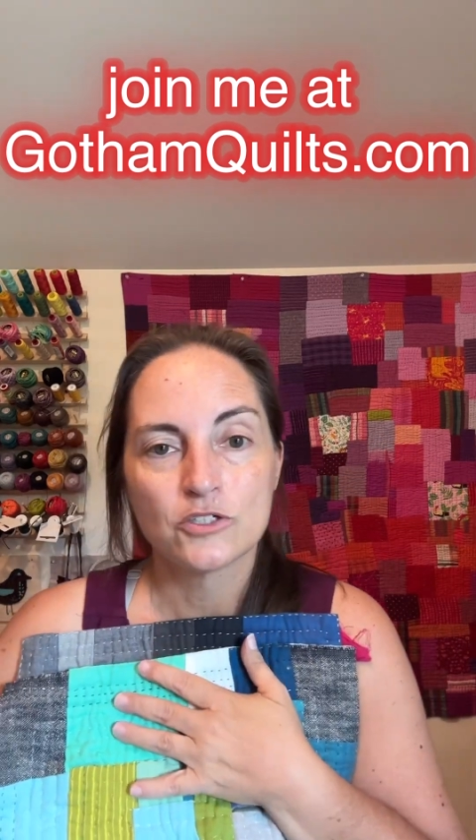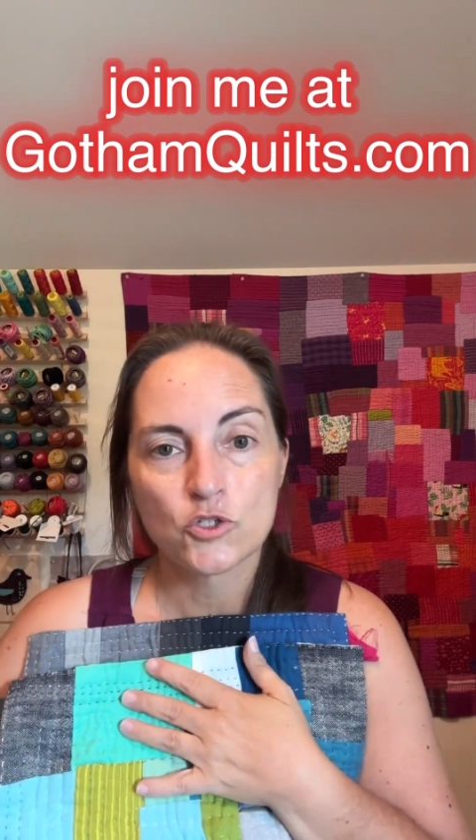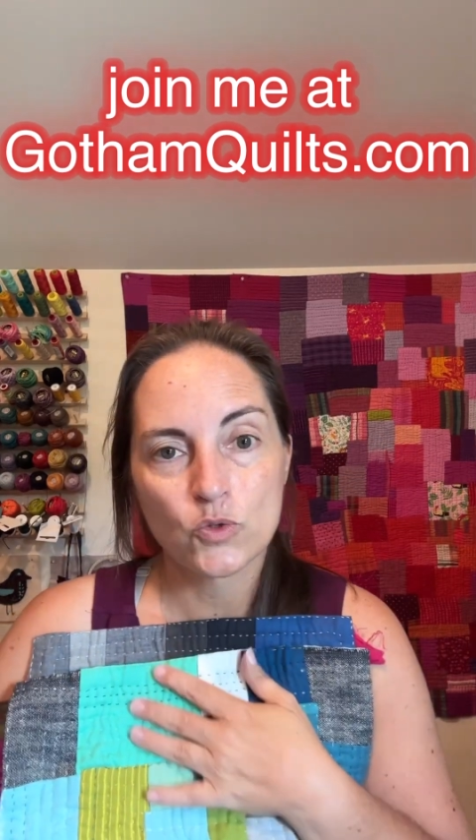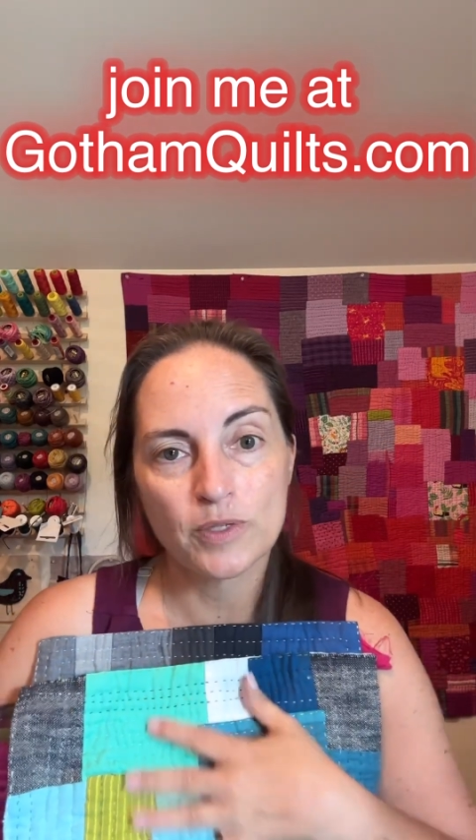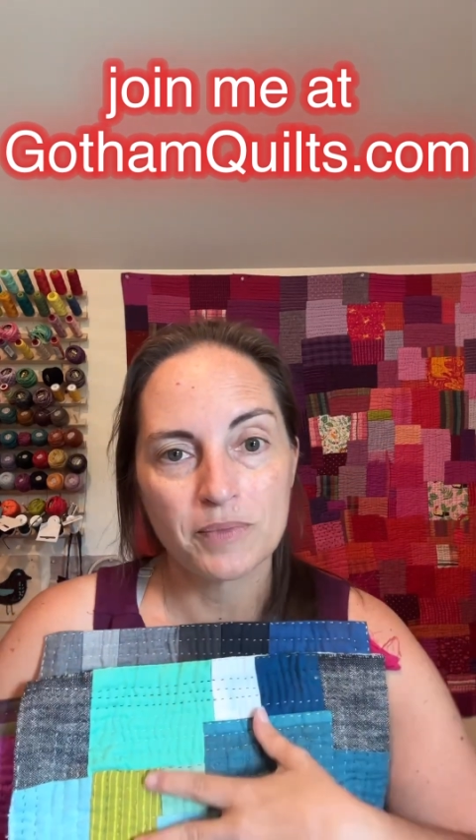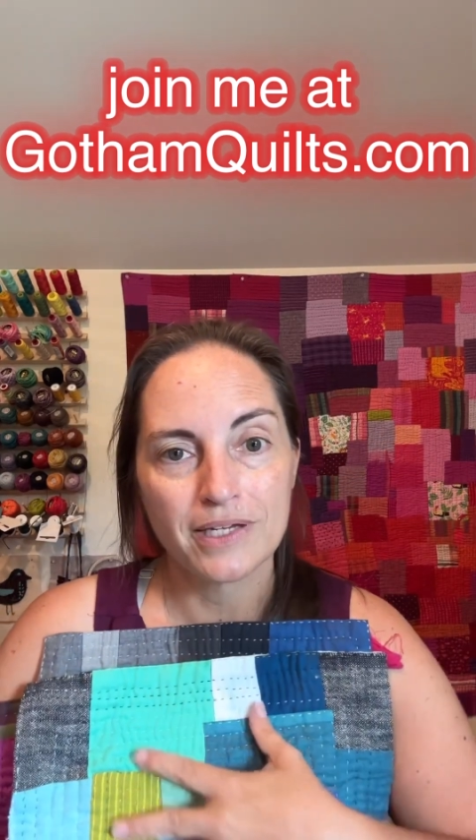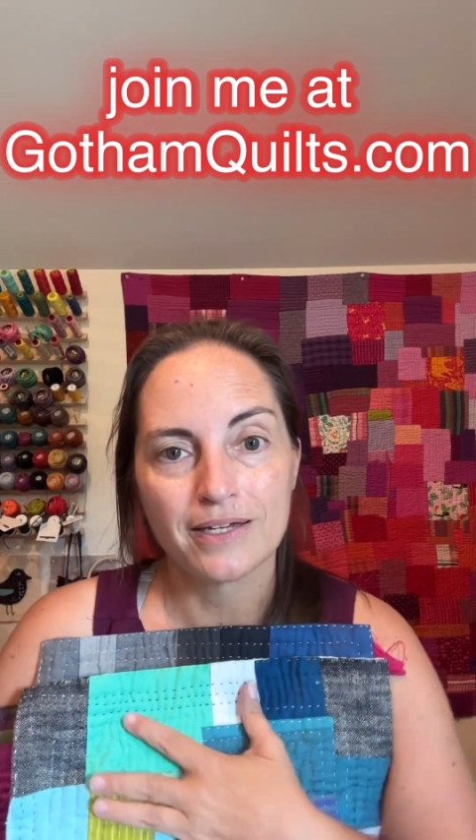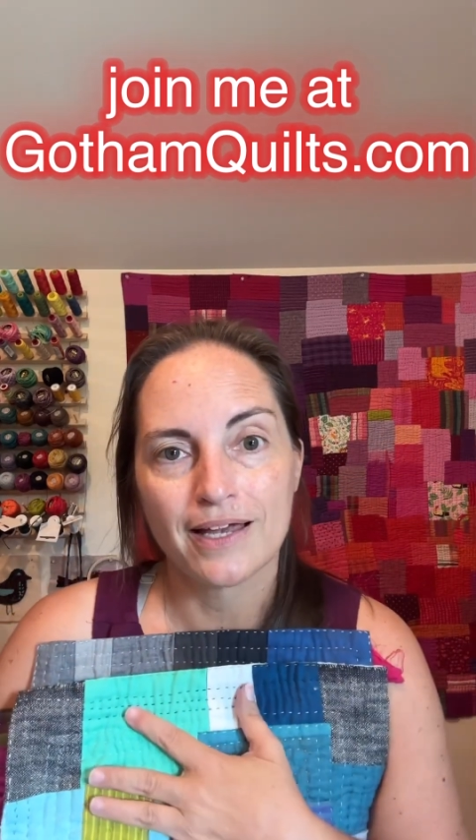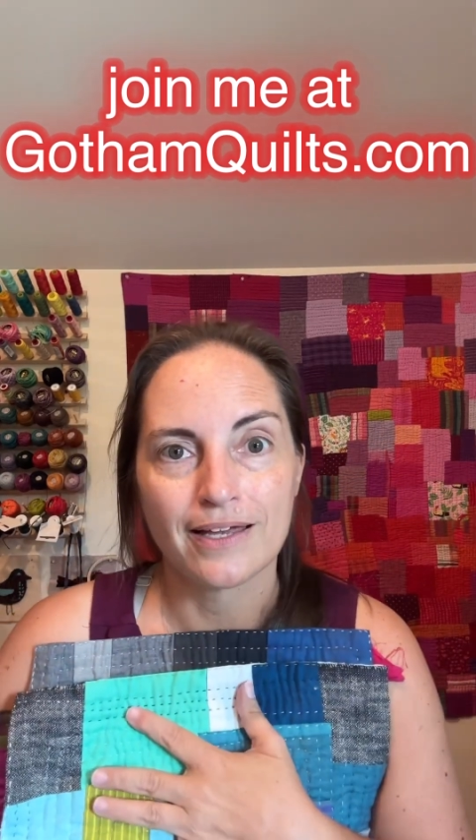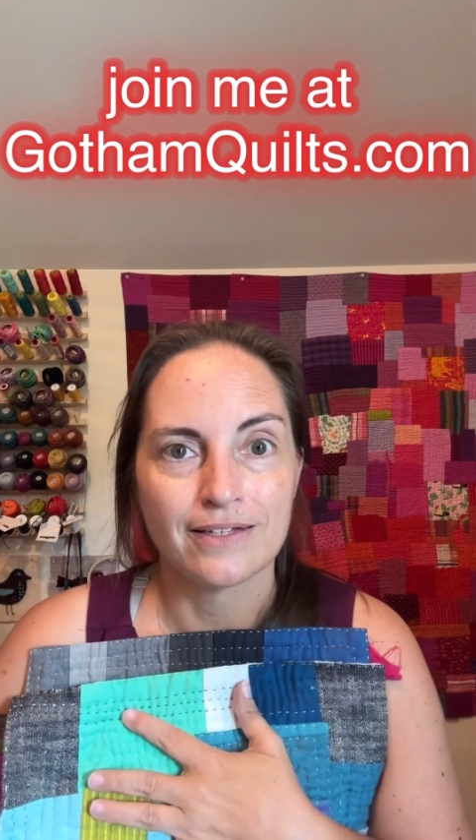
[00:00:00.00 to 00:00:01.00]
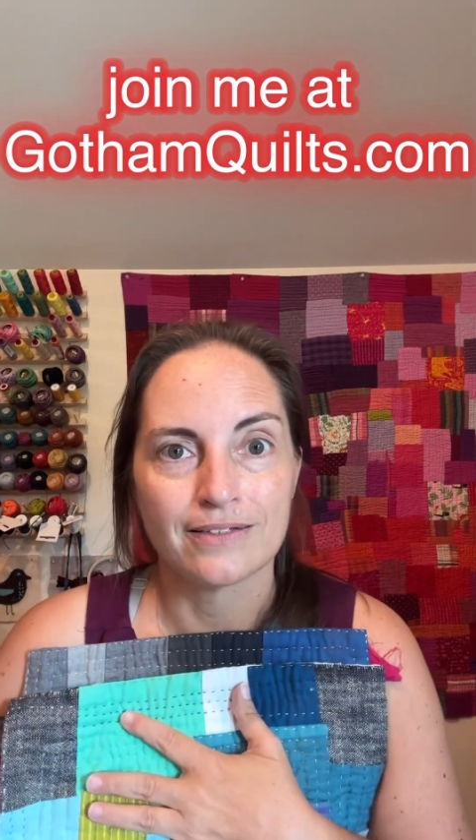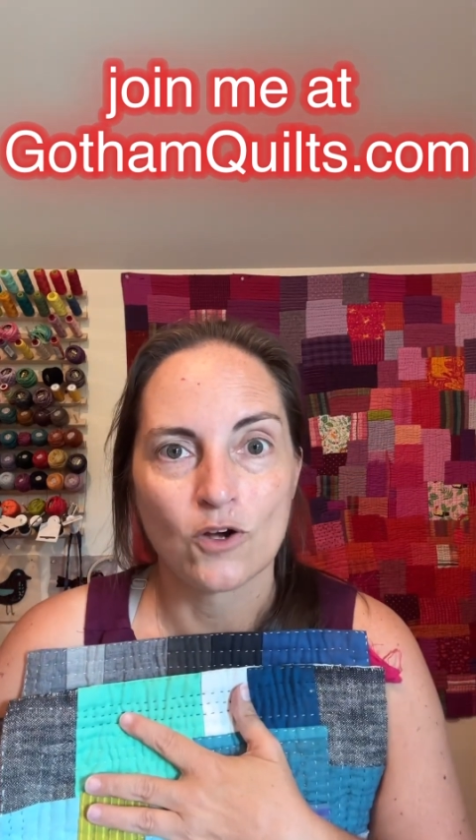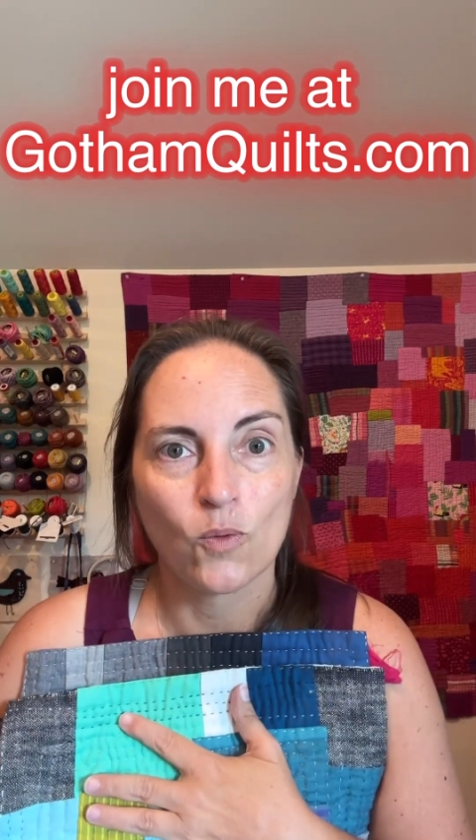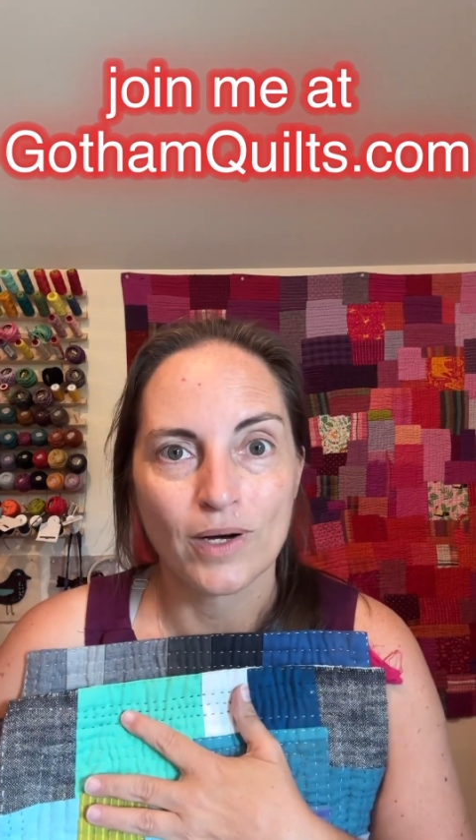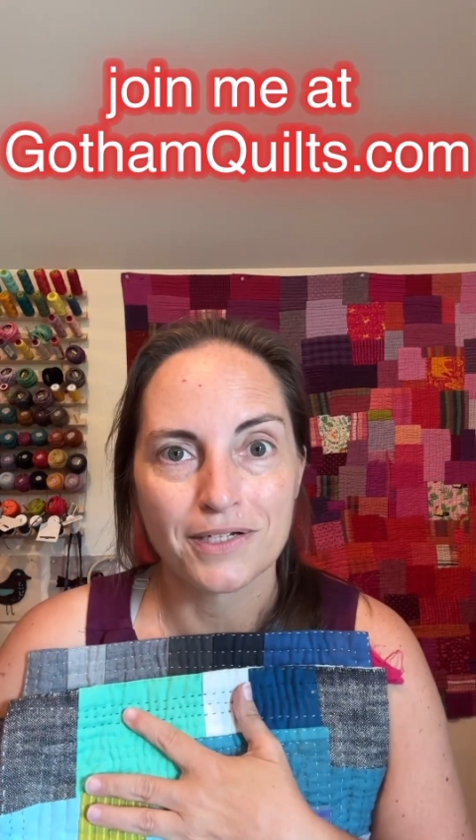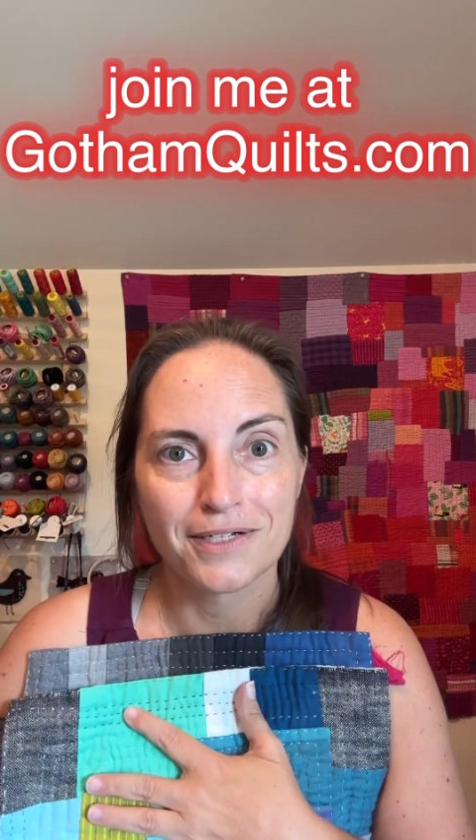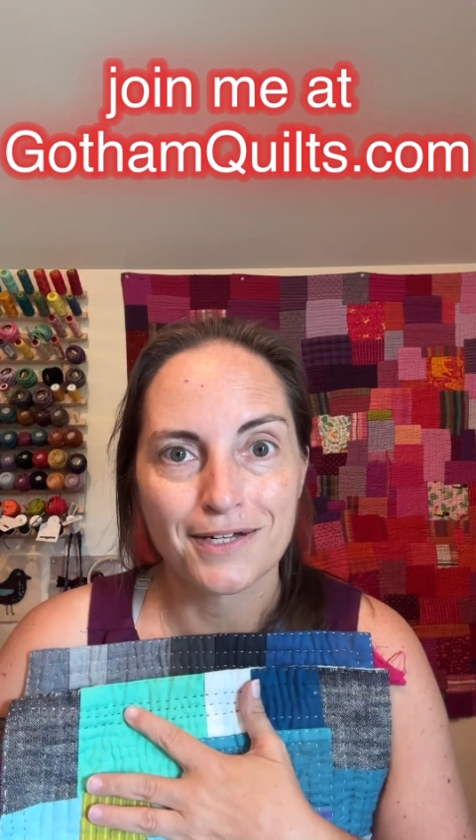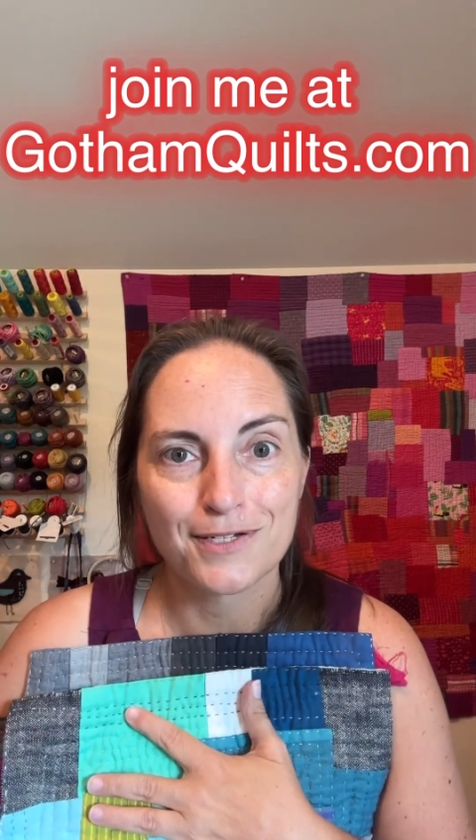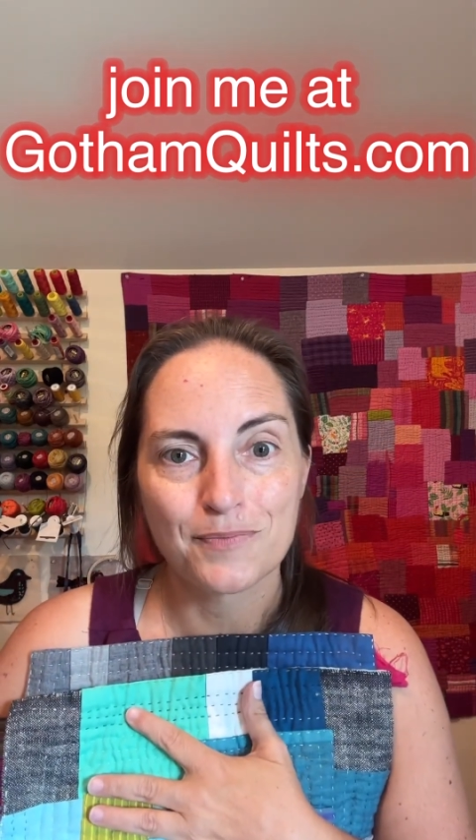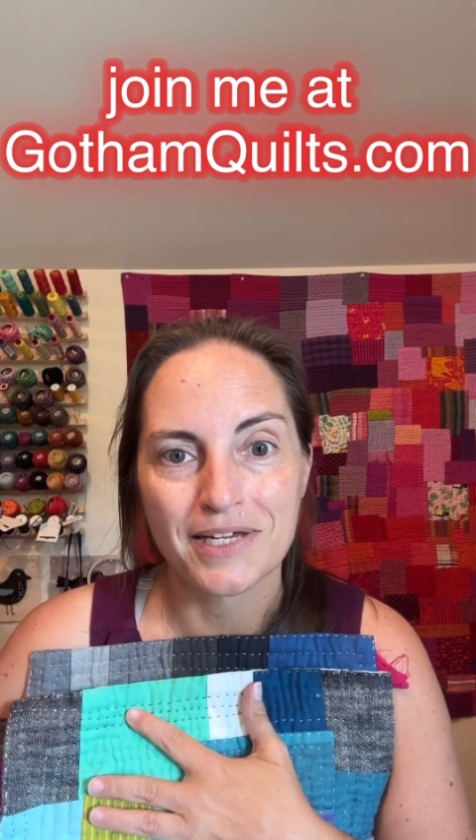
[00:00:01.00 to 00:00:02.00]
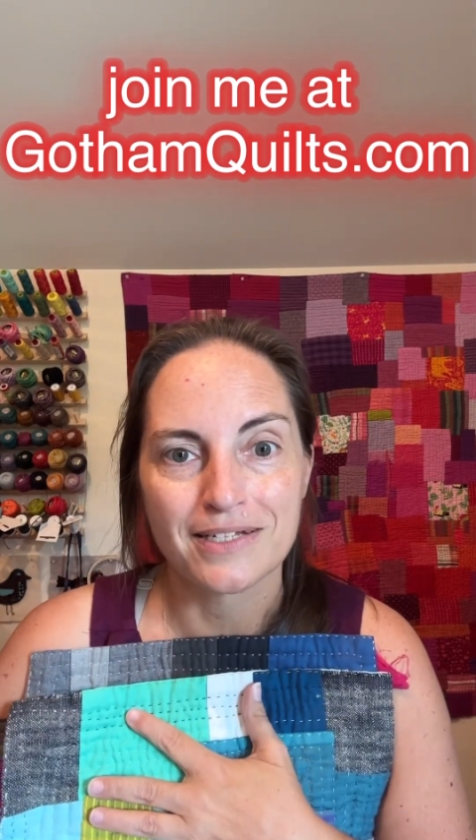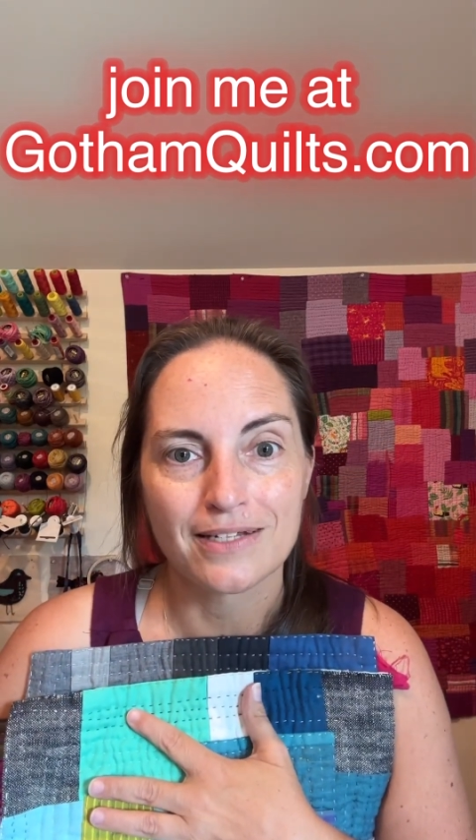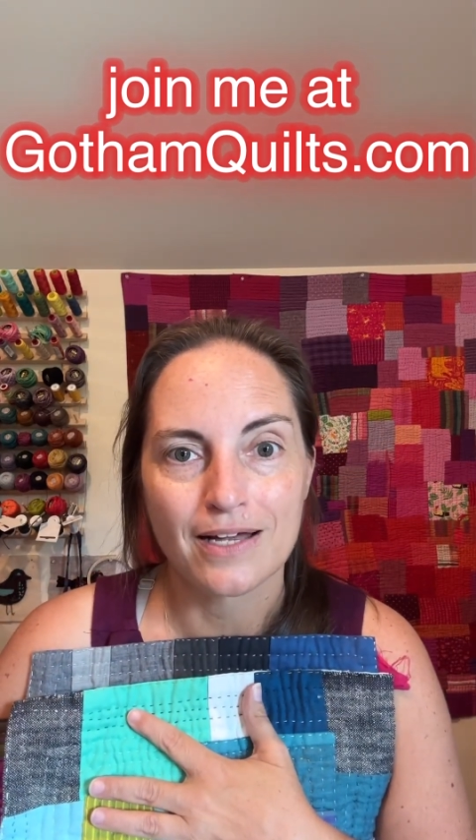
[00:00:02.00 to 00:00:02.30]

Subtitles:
Join me in Kawandi On Demand at